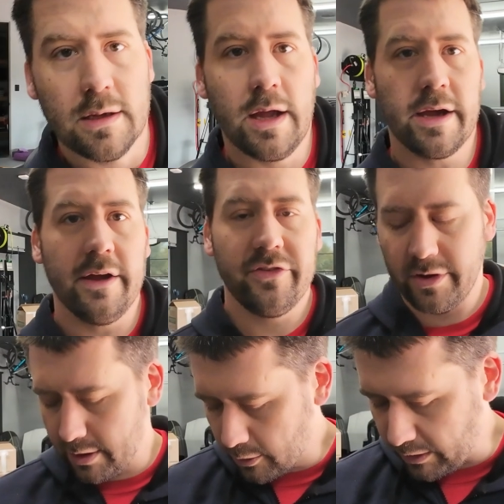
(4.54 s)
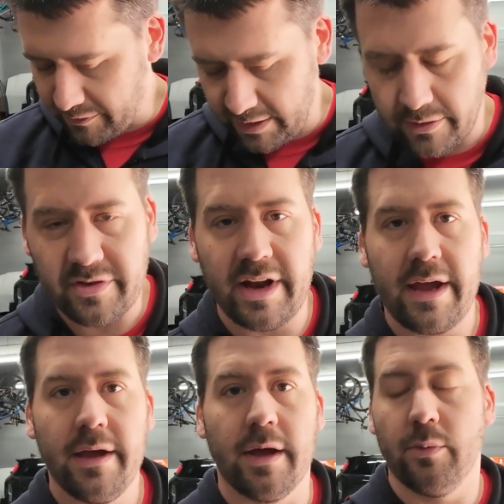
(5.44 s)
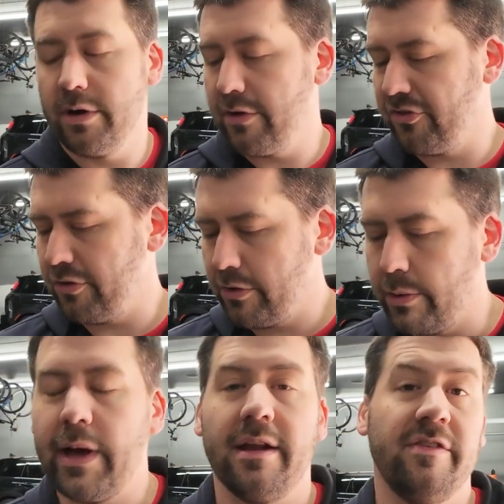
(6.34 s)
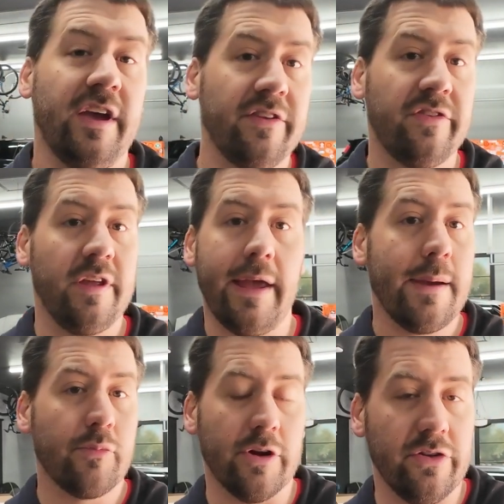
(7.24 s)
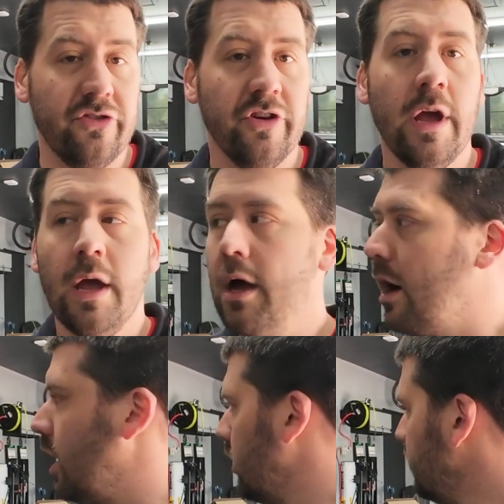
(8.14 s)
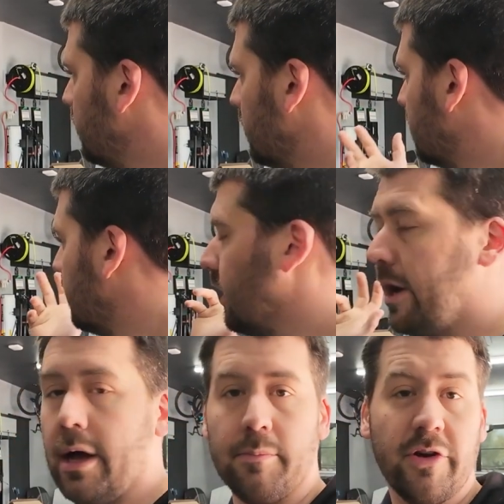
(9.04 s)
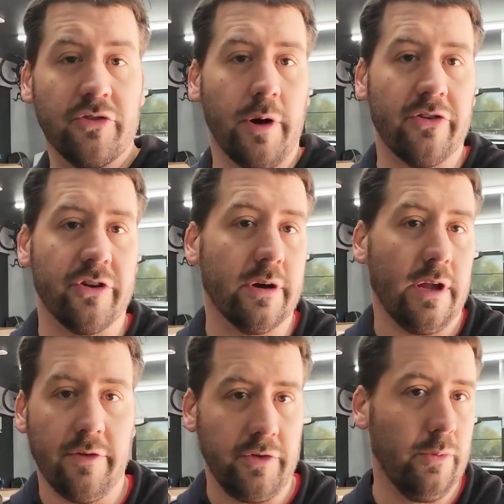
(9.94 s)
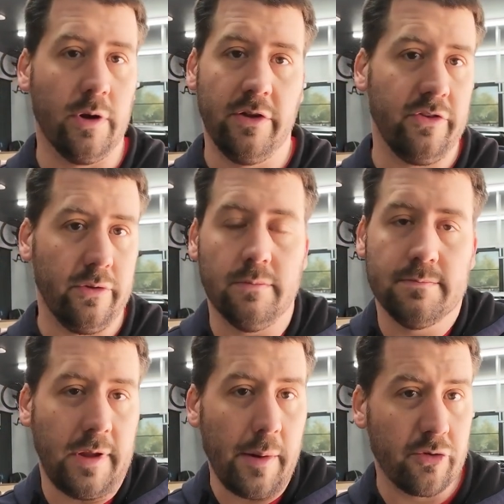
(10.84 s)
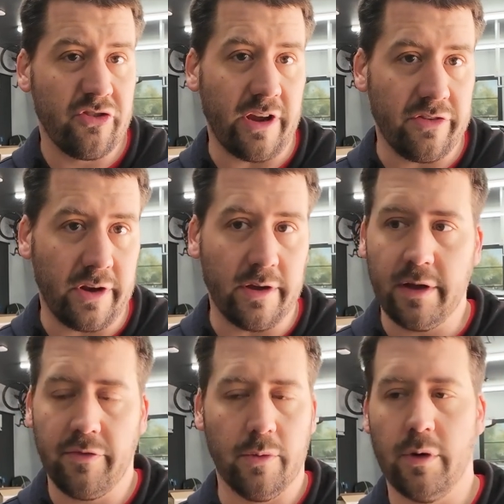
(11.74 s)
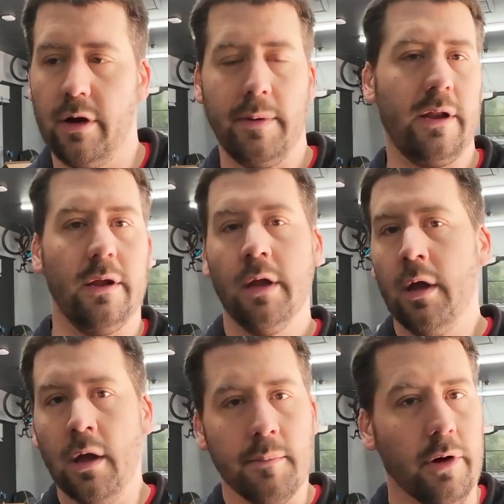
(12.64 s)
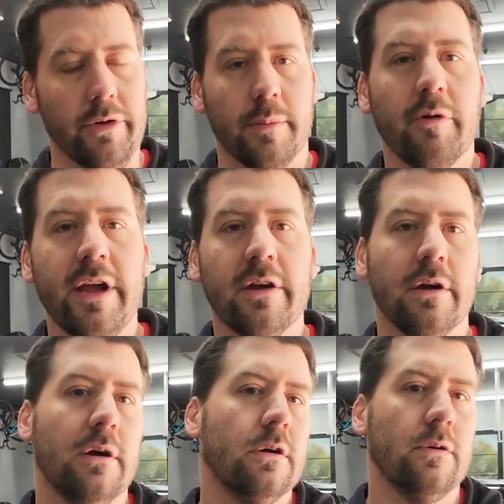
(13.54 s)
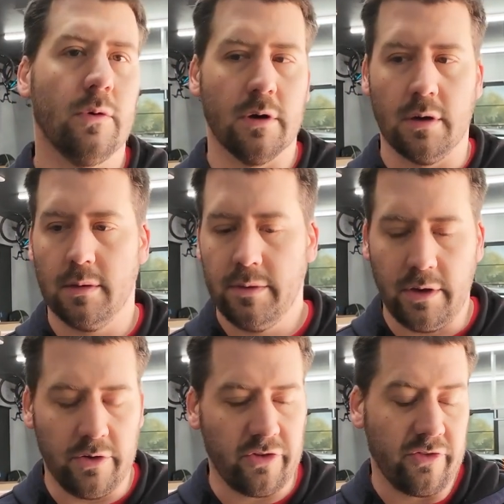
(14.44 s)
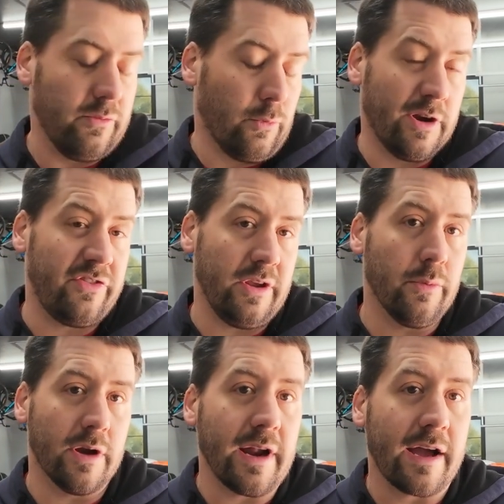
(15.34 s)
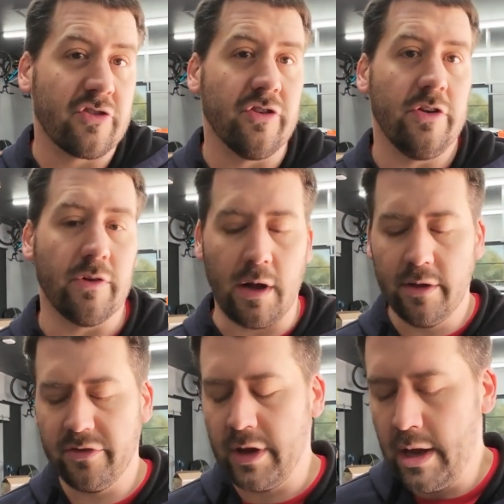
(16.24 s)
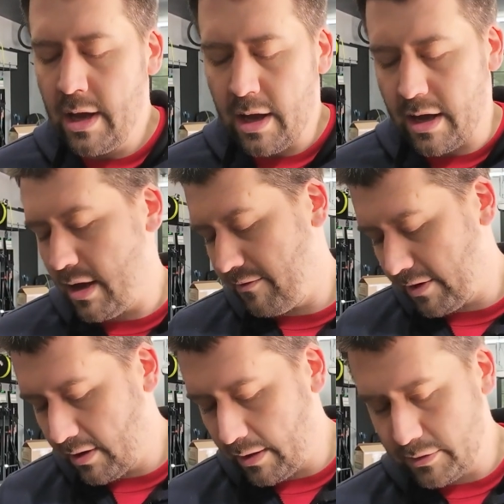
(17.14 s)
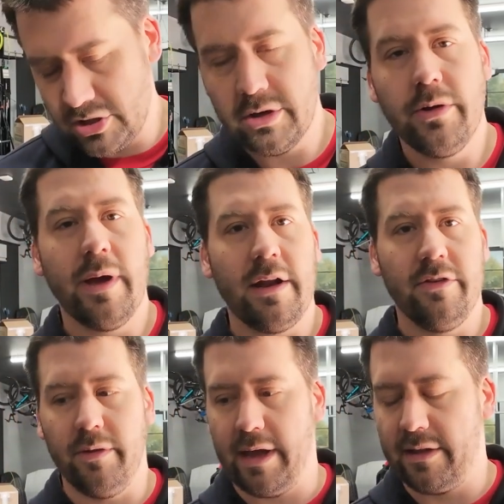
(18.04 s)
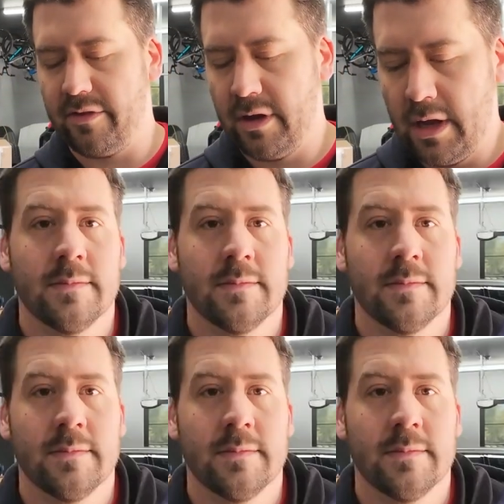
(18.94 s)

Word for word: Hi guys, quick video today. I wanted to show you how to test the amperage on your um, pressure washer if you want to do amperage testing. Like if you're worried about it blowing a breaker or you know just want to see what it actually draws, I figured I would show you how to do that.